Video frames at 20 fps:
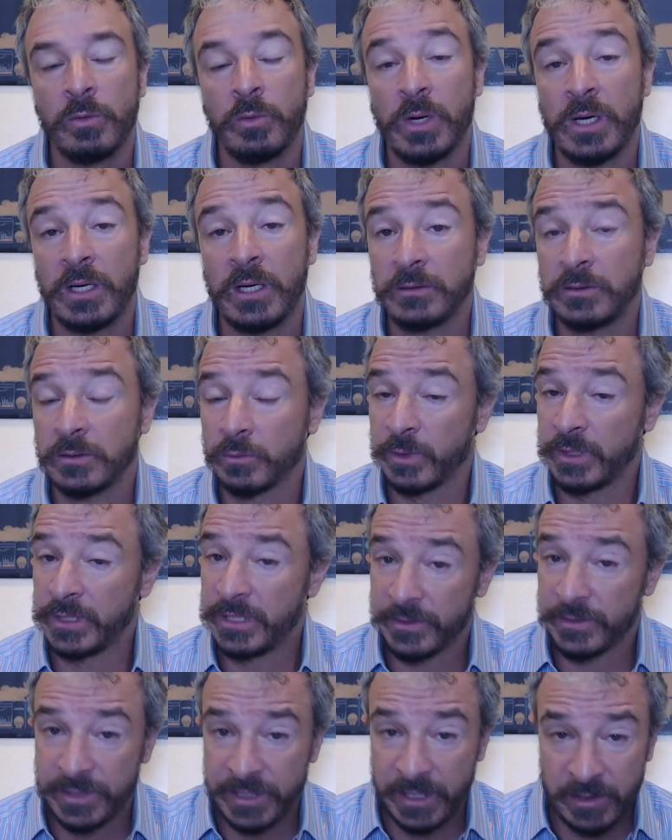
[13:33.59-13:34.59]
Well,
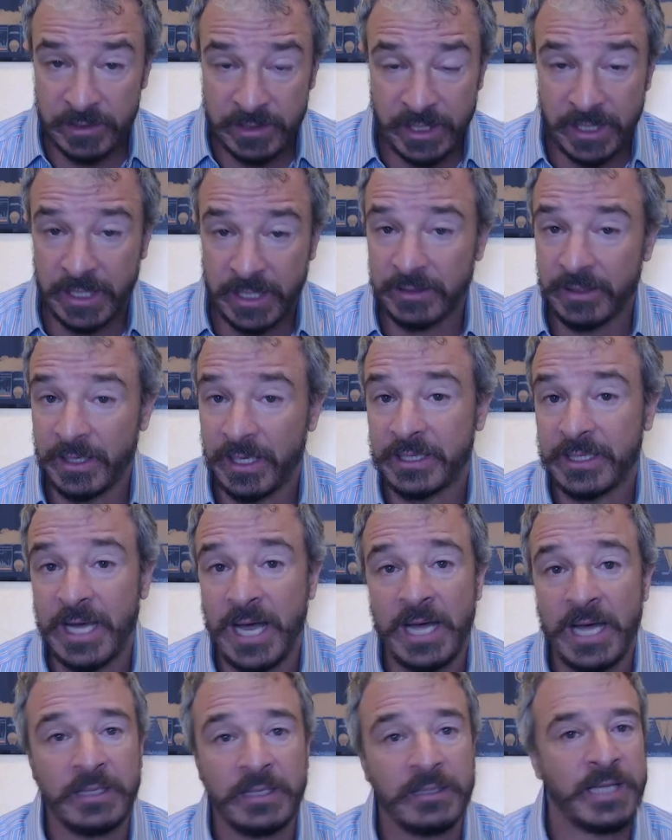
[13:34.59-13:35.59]
retail sales get hit like
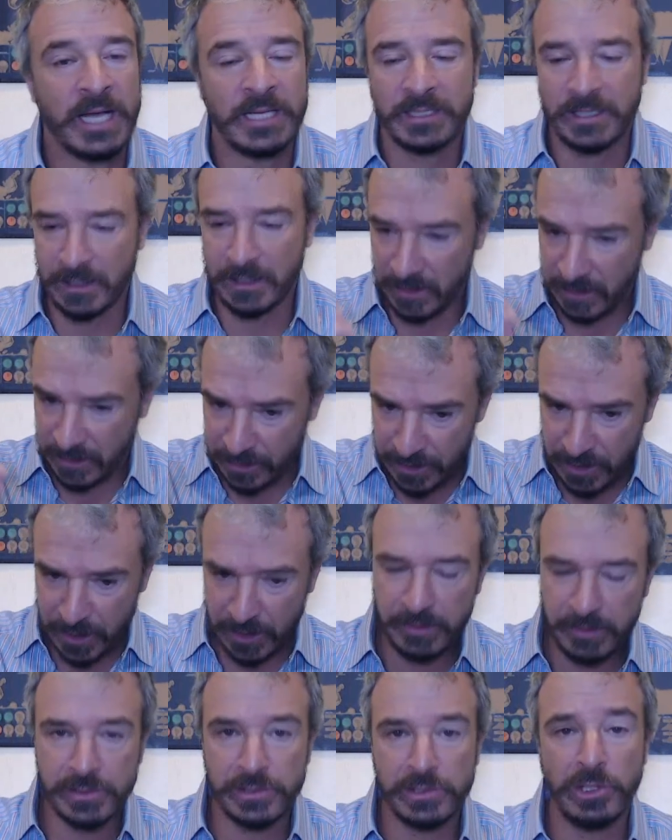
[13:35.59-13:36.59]
that, that's going to
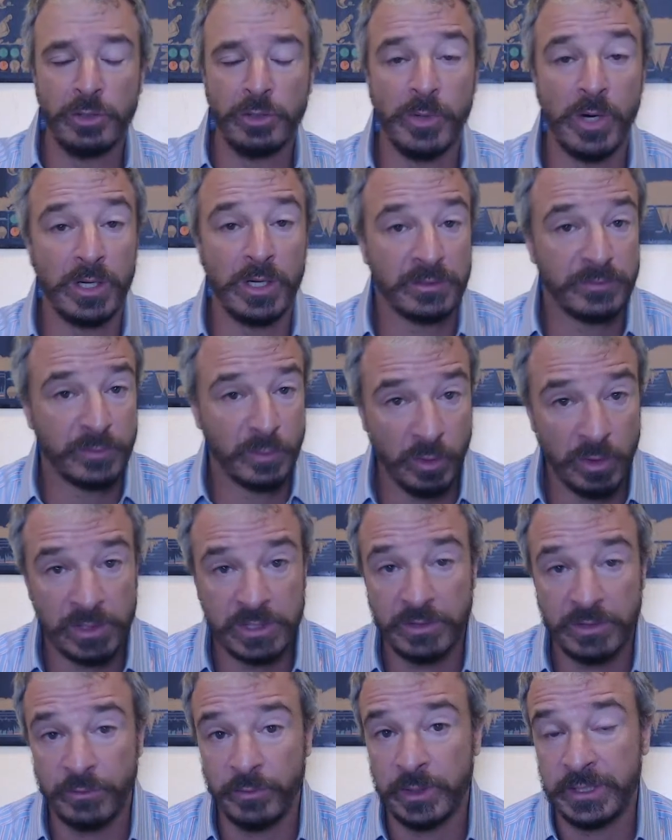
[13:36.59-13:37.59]
continue to snowball. And of
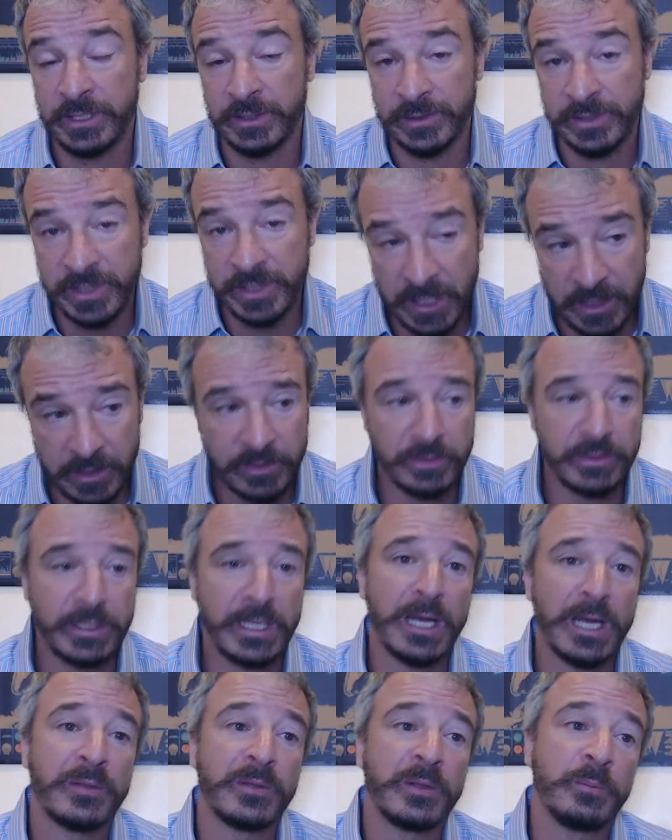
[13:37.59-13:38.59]
course, if retail sales are
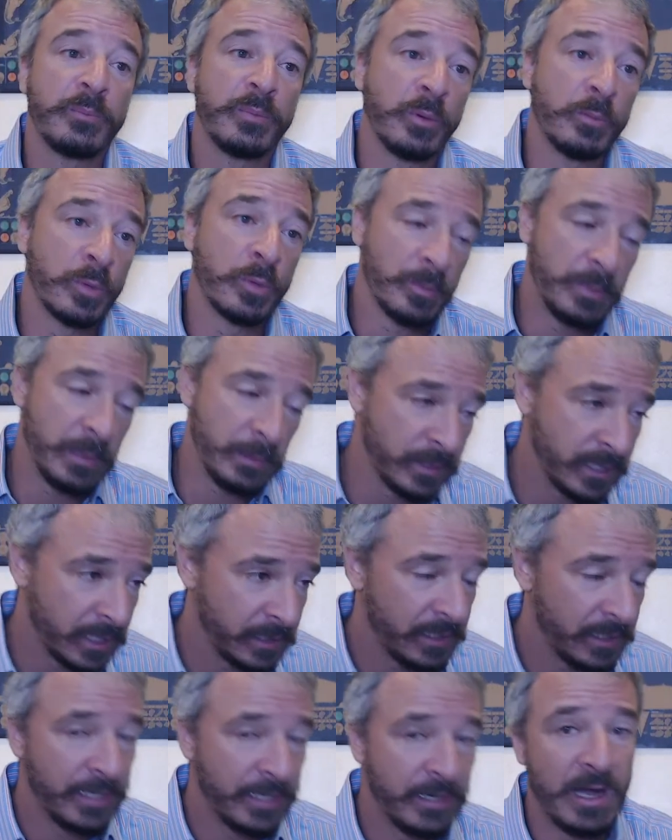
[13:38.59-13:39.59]
down, then more people
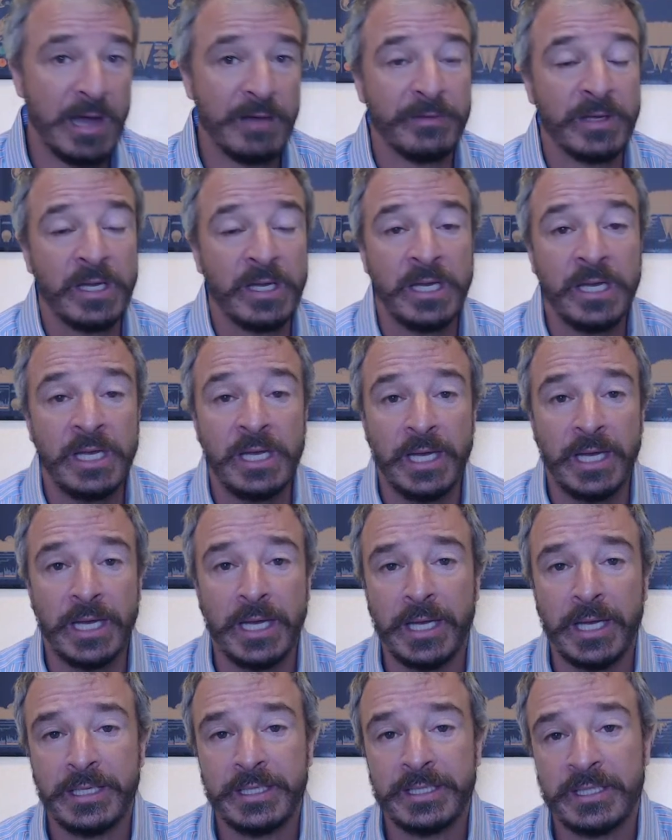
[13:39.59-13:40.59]
get laid off.
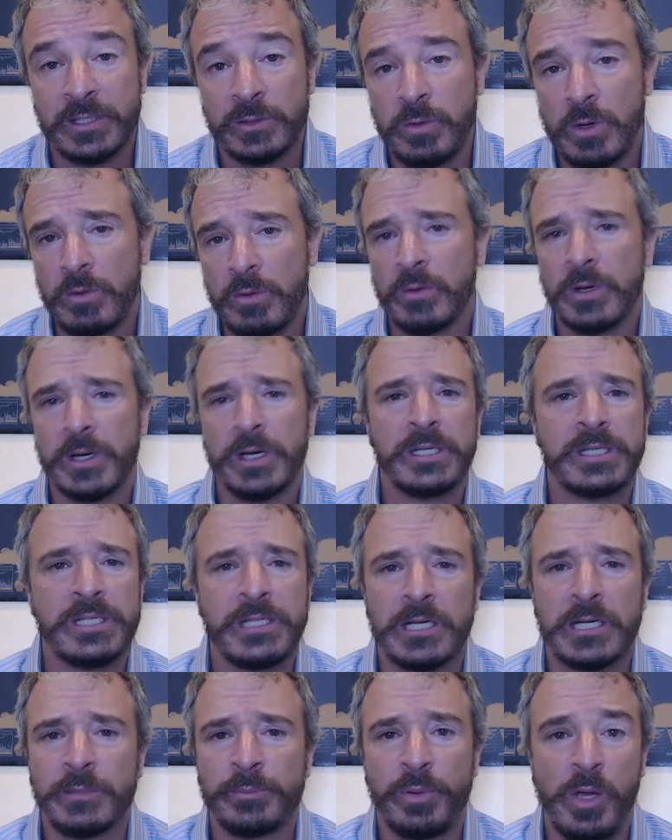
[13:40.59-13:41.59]
And he says, well, where do you
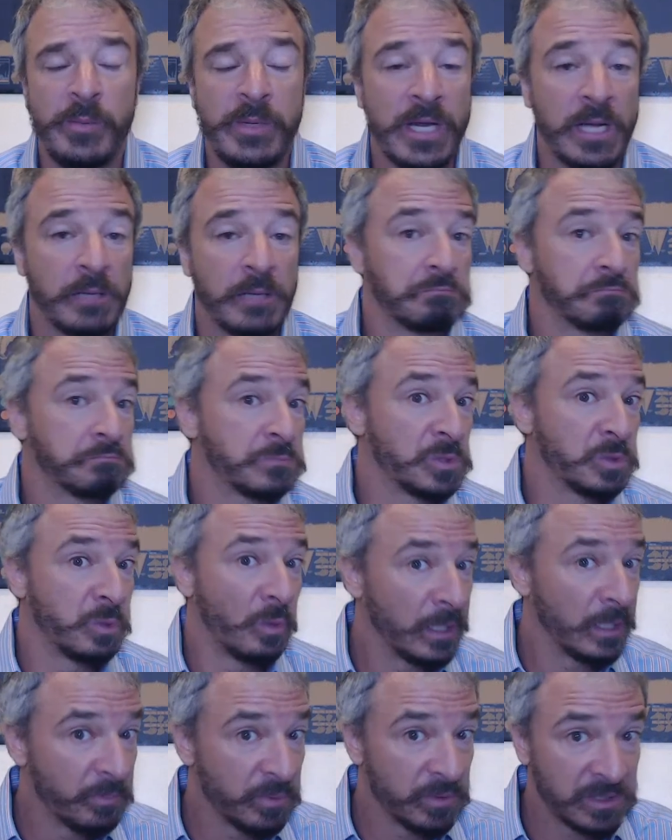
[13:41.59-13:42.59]
see unemployment at?
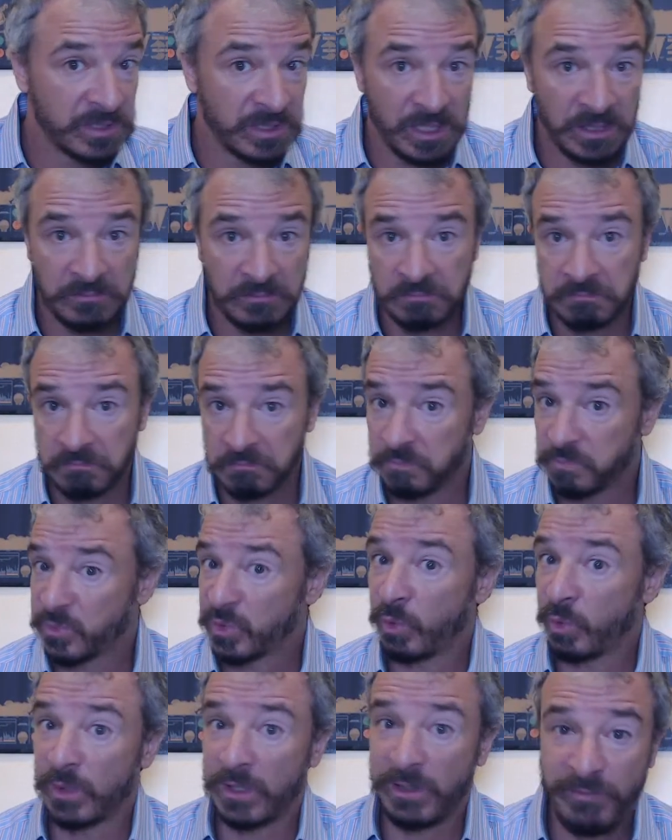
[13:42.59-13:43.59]
20%?
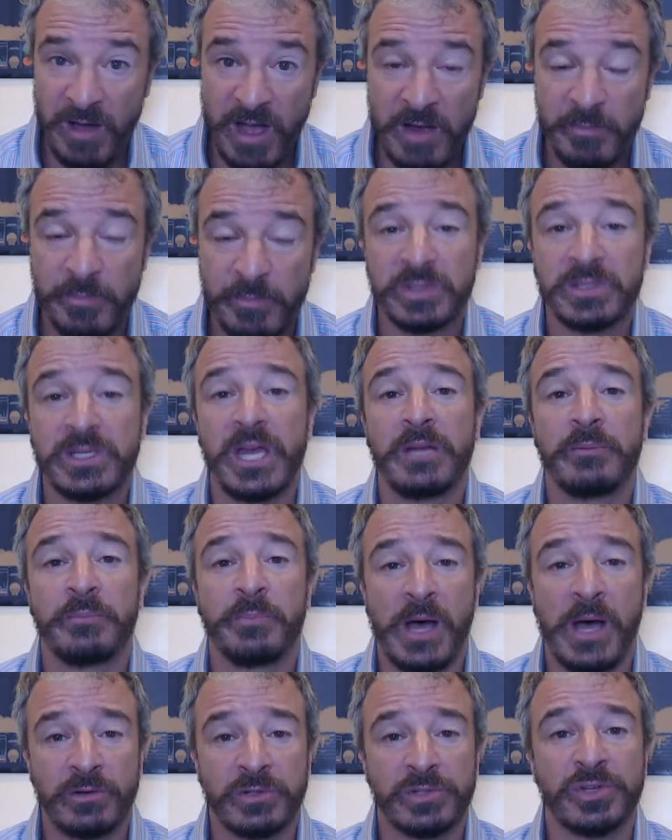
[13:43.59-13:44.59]
25%?
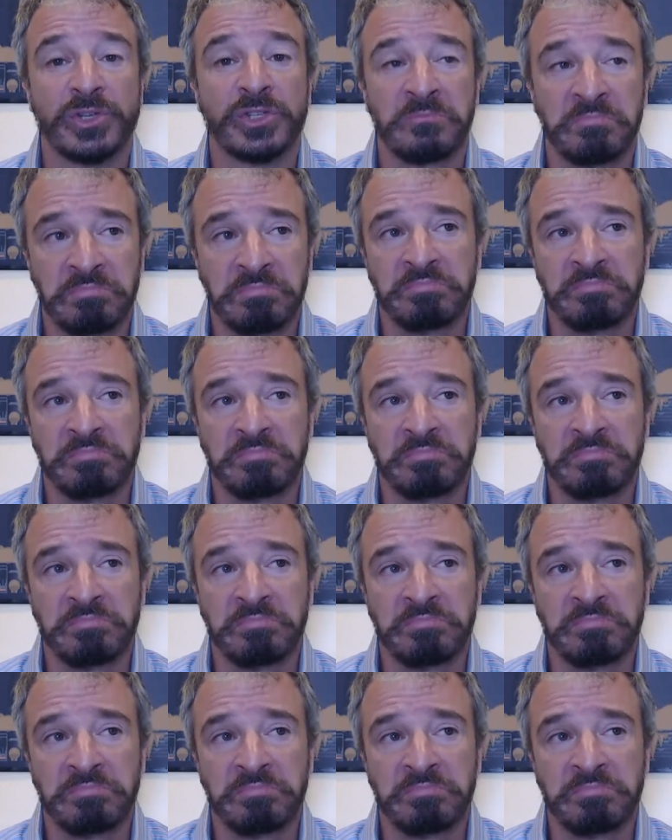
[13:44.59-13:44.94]
And Powell just goes,